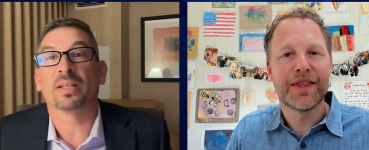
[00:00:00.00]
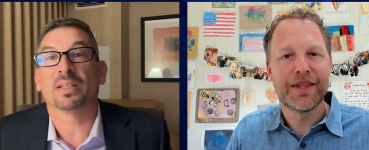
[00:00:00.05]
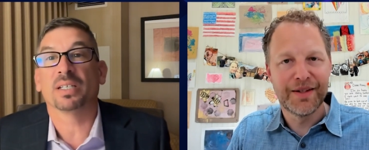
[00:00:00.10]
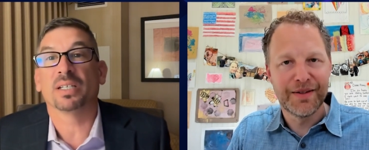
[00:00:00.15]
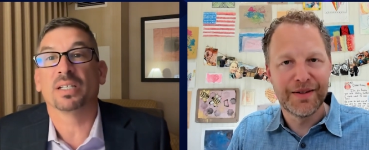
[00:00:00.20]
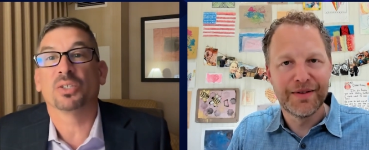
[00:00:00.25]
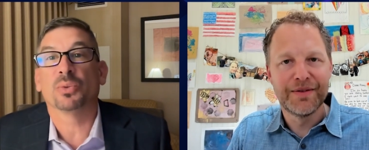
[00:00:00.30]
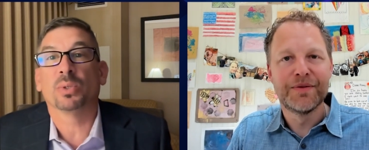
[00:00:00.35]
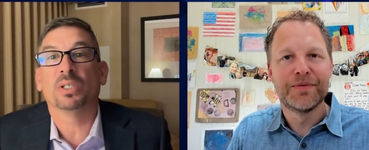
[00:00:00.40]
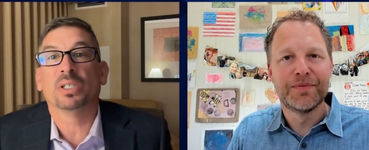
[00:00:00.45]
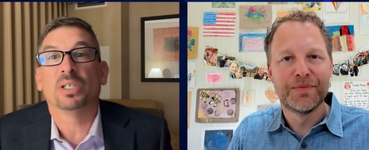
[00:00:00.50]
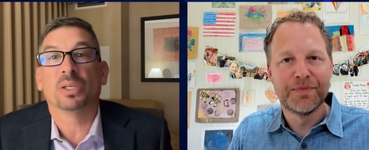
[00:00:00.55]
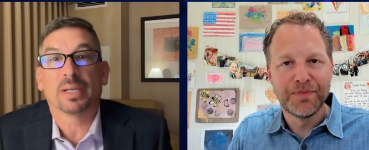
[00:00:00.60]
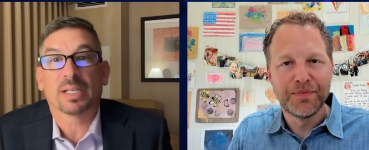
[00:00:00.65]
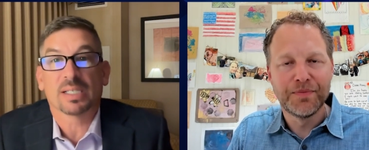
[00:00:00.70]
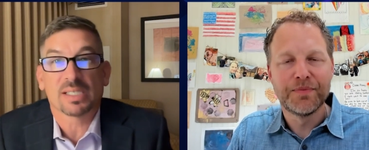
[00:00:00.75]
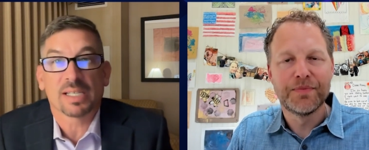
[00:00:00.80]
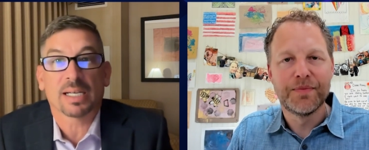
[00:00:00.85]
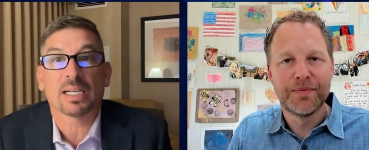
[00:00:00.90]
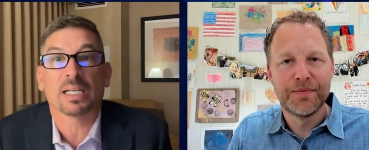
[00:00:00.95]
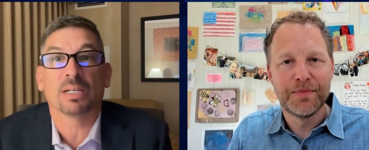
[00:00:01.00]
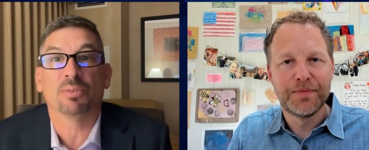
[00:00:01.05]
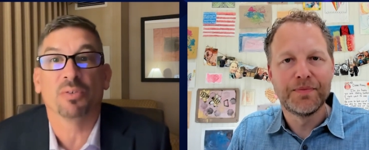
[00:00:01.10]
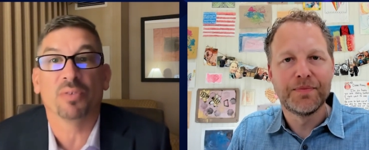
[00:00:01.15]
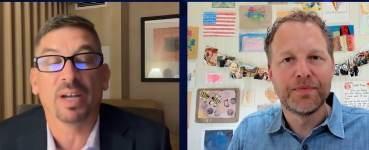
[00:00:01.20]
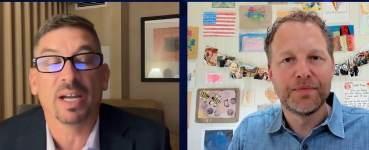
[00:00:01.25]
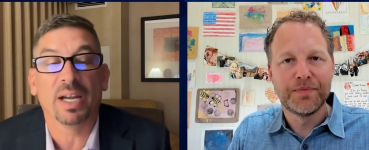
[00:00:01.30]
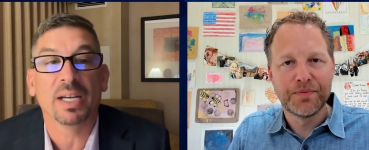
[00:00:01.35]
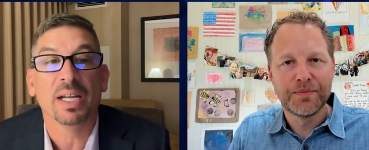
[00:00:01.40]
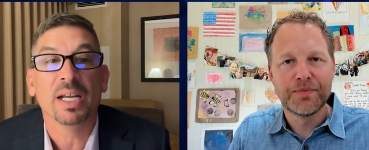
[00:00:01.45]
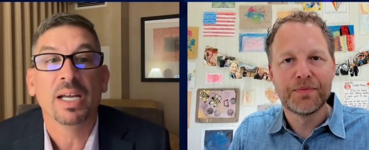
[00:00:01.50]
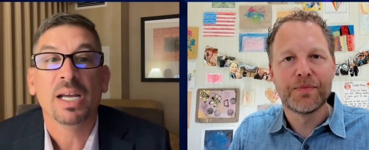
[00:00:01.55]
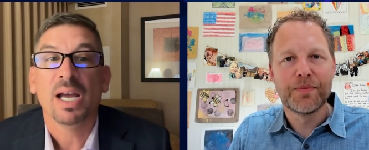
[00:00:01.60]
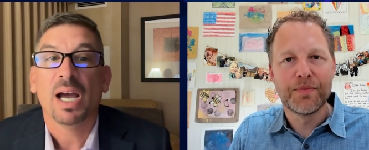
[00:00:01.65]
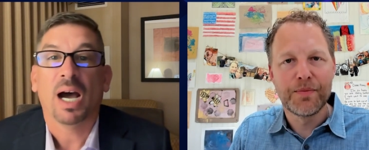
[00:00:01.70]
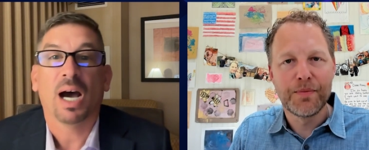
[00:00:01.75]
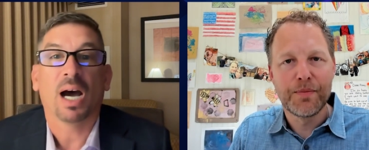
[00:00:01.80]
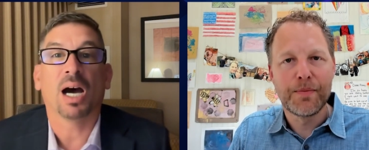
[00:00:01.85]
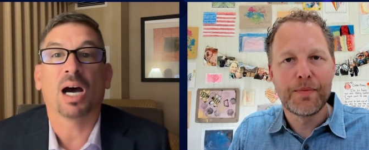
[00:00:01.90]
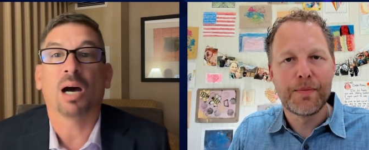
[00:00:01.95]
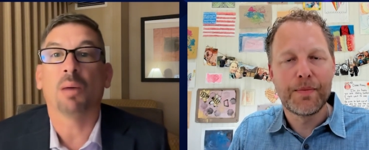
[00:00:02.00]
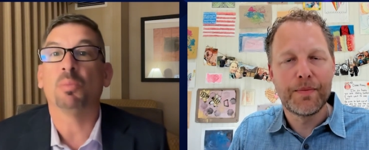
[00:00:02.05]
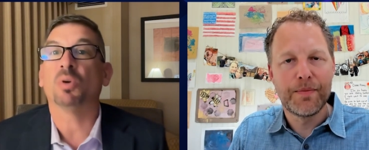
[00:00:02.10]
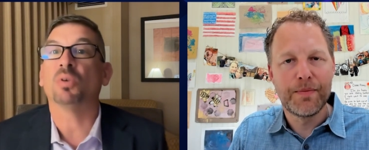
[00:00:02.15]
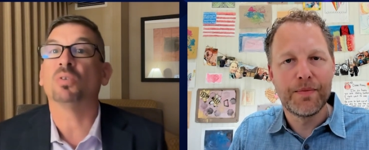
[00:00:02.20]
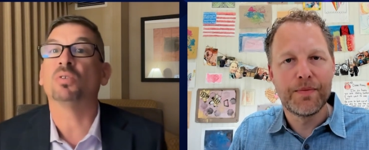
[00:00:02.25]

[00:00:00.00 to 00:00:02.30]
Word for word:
Speaker 1: at the Twilio Executive event. Um,